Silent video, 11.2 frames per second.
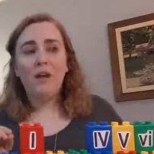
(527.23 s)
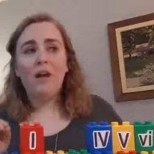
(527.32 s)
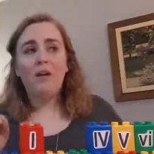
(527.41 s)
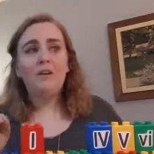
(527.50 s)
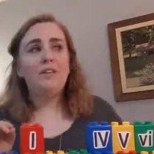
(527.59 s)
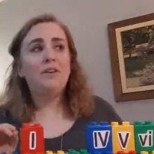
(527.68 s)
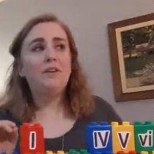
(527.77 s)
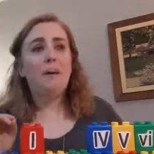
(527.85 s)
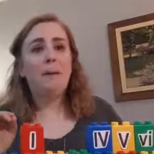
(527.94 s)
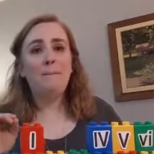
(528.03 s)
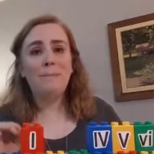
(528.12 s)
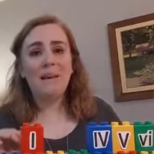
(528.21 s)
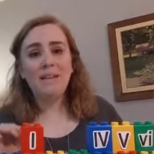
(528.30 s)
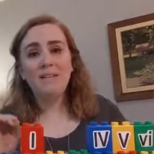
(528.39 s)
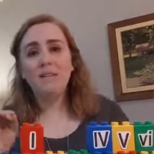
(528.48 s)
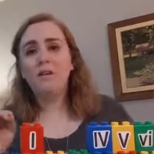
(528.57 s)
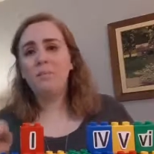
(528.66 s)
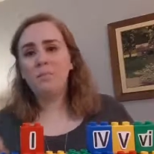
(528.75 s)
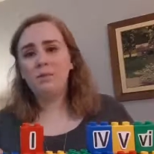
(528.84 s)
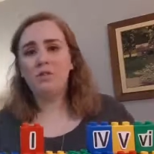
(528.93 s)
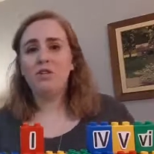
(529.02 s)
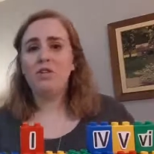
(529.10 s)
another amazing
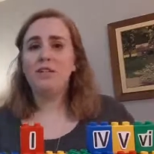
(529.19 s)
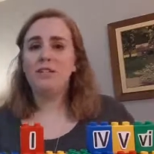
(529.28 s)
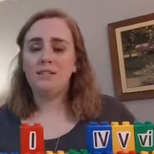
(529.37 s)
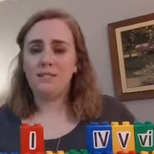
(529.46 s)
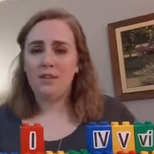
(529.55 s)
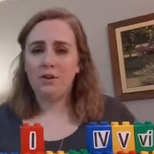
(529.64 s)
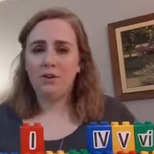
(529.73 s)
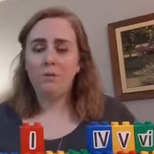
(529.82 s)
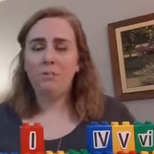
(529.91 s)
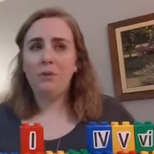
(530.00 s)
musician and singer.